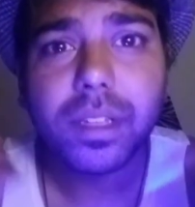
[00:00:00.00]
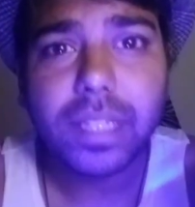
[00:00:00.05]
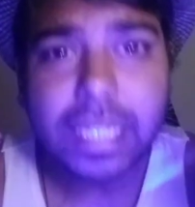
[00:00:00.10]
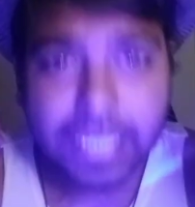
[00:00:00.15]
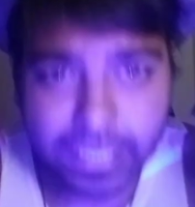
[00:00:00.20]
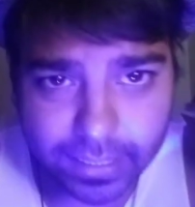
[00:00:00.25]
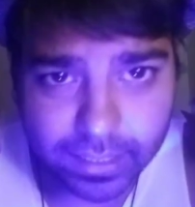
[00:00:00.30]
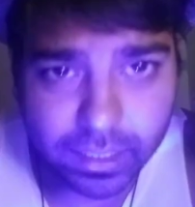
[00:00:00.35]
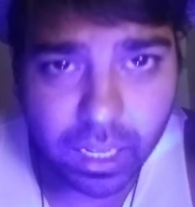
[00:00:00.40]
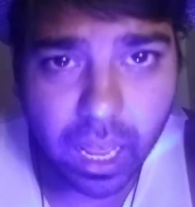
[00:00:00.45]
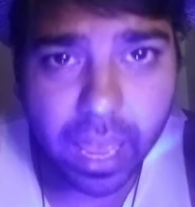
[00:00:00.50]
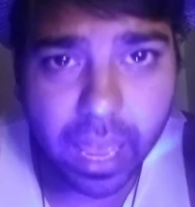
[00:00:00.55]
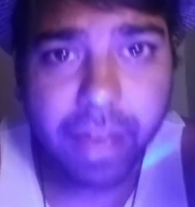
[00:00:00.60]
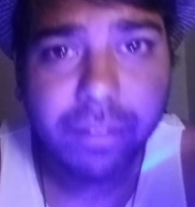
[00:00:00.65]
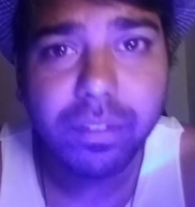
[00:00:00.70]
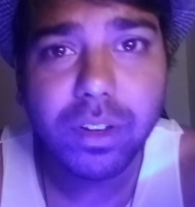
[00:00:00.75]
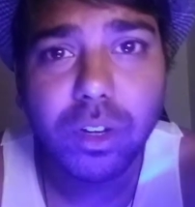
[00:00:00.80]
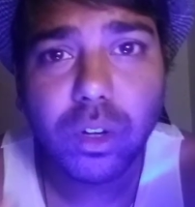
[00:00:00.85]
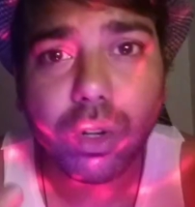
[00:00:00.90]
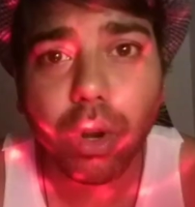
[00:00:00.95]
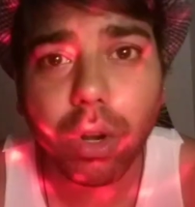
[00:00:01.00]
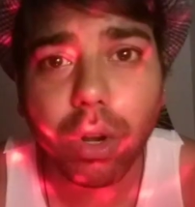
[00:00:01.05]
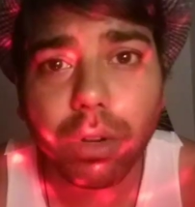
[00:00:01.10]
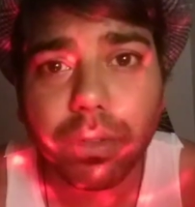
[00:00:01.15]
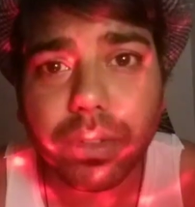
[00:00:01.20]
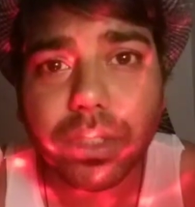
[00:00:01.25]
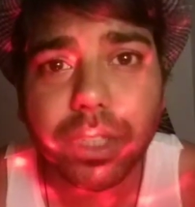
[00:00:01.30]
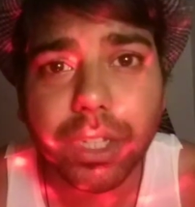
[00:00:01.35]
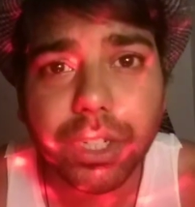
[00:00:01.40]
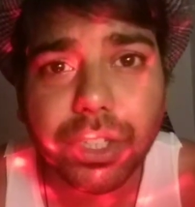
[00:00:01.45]
He's having a
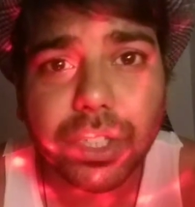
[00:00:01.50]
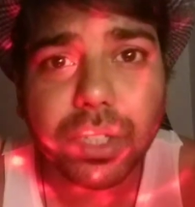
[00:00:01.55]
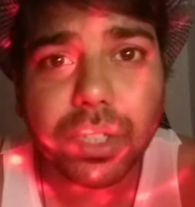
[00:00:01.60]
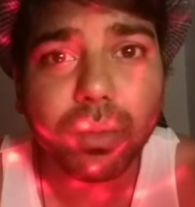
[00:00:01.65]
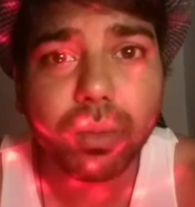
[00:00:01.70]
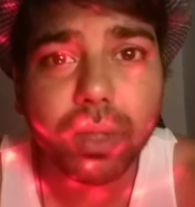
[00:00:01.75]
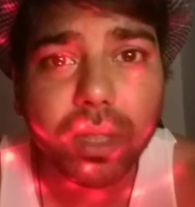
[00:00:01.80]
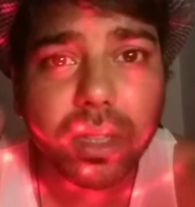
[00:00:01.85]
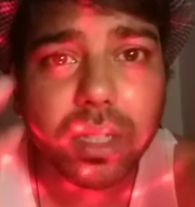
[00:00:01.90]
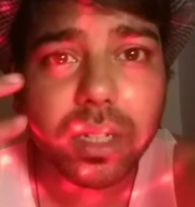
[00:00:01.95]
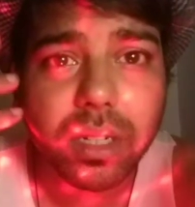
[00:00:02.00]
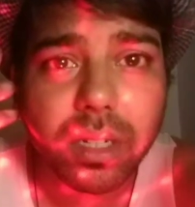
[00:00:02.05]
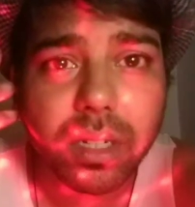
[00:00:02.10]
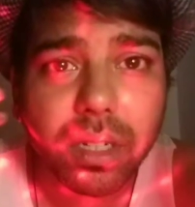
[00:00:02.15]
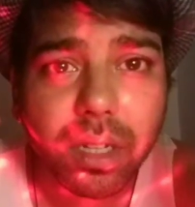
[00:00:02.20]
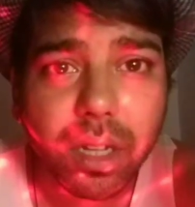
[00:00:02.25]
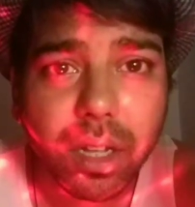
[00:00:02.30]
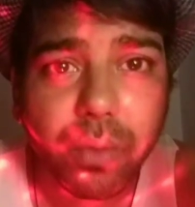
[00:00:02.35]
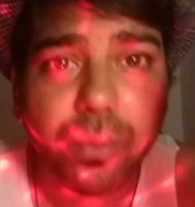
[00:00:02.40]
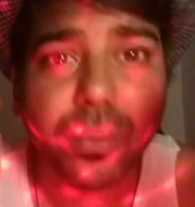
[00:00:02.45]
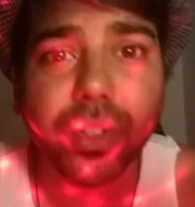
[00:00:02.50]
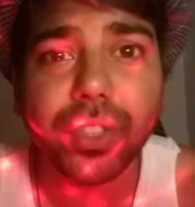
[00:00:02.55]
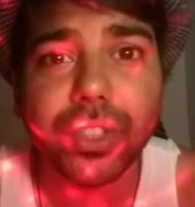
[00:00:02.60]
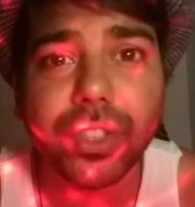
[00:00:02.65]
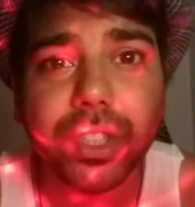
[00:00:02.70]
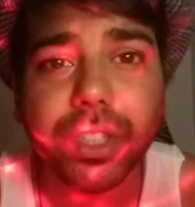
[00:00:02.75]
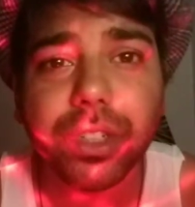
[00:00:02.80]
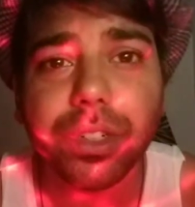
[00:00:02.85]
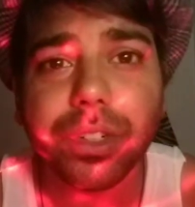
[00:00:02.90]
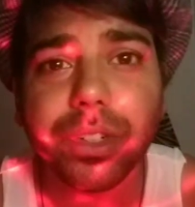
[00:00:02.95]
conversation with the
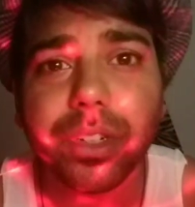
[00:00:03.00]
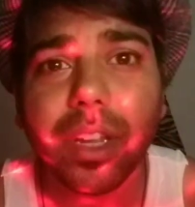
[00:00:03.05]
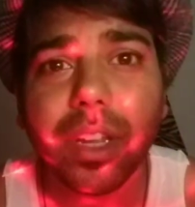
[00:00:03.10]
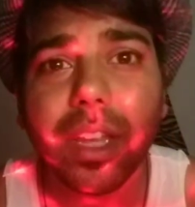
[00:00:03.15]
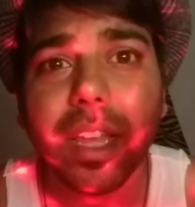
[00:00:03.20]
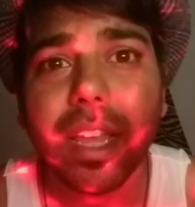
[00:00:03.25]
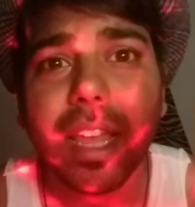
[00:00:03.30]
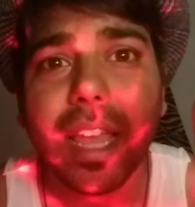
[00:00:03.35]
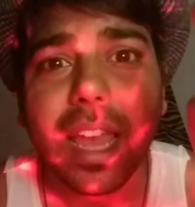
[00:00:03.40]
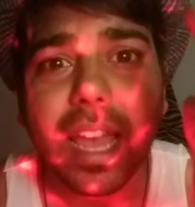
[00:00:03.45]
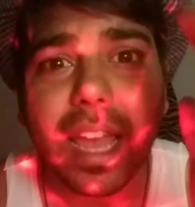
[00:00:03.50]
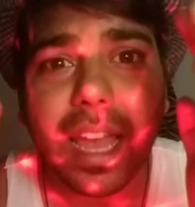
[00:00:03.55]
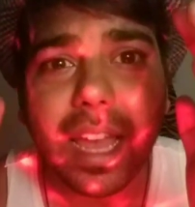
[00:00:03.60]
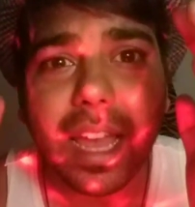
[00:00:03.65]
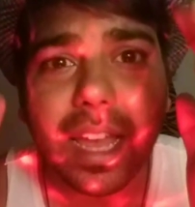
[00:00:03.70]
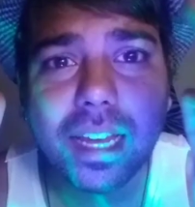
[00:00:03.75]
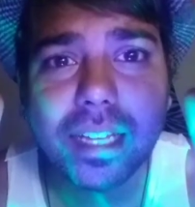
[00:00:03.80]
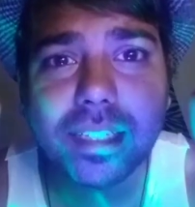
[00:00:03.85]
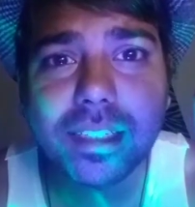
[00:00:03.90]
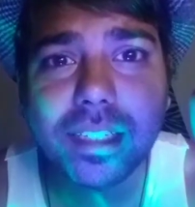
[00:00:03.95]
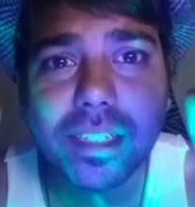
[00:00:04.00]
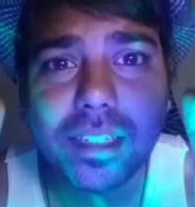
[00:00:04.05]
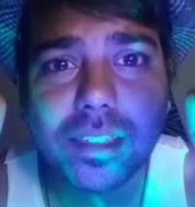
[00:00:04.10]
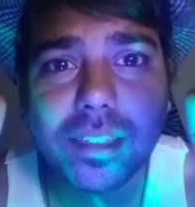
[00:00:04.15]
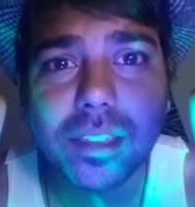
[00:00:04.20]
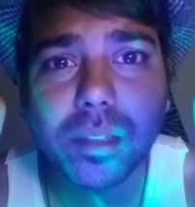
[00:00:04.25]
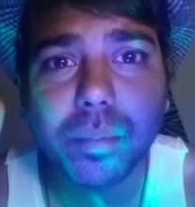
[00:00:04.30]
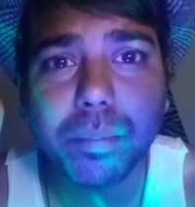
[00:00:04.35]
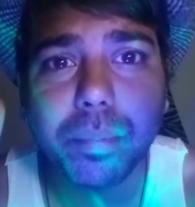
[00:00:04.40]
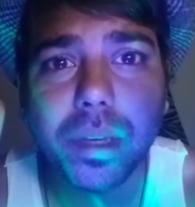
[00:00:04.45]
Vizier. As
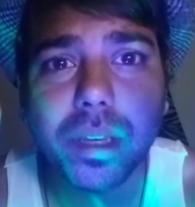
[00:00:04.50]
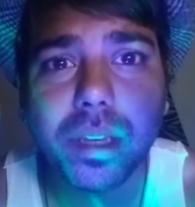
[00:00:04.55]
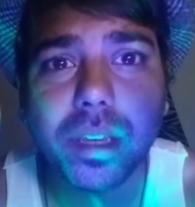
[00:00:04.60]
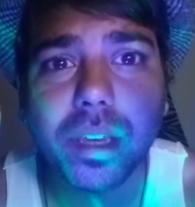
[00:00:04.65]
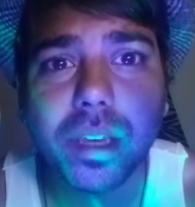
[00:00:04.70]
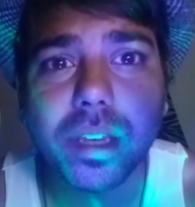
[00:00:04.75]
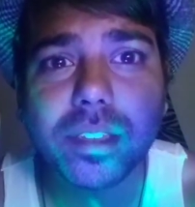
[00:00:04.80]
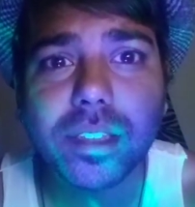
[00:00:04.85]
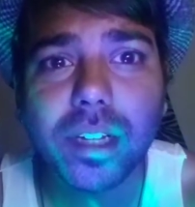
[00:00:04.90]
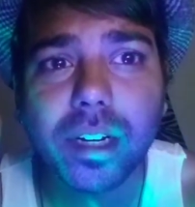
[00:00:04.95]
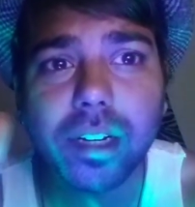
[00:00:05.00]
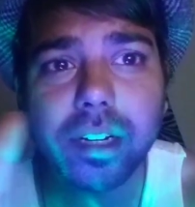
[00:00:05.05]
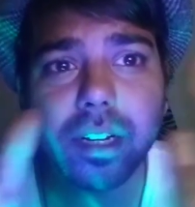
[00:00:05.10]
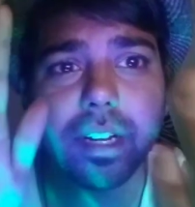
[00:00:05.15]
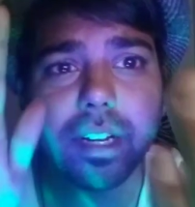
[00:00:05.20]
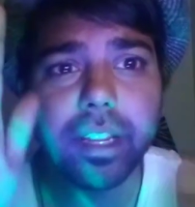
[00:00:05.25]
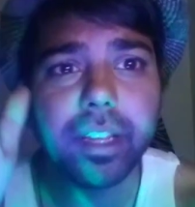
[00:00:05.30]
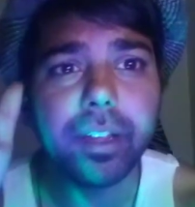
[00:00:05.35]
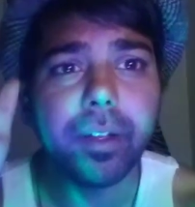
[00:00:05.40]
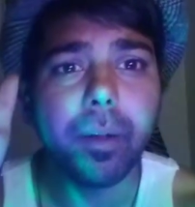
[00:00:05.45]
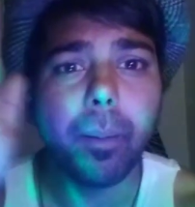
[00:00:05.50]
he's speaking, suddenly